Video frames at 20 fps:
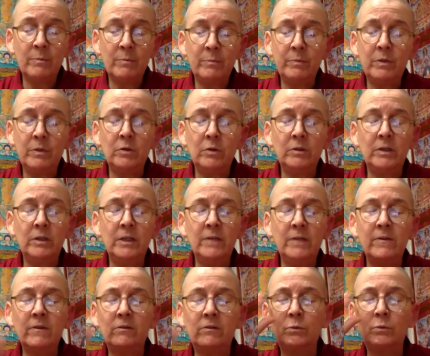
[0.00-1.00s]
purely in
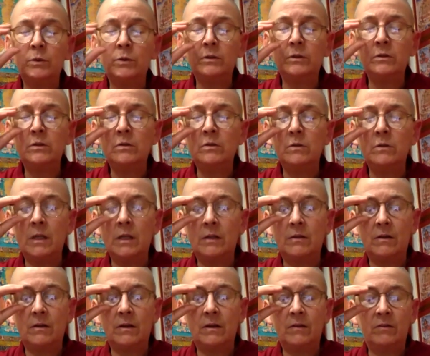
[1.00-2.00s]
this world that
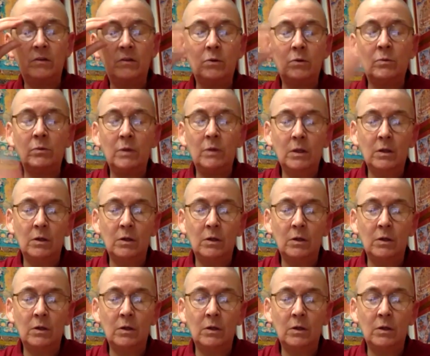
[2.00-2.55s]
is so,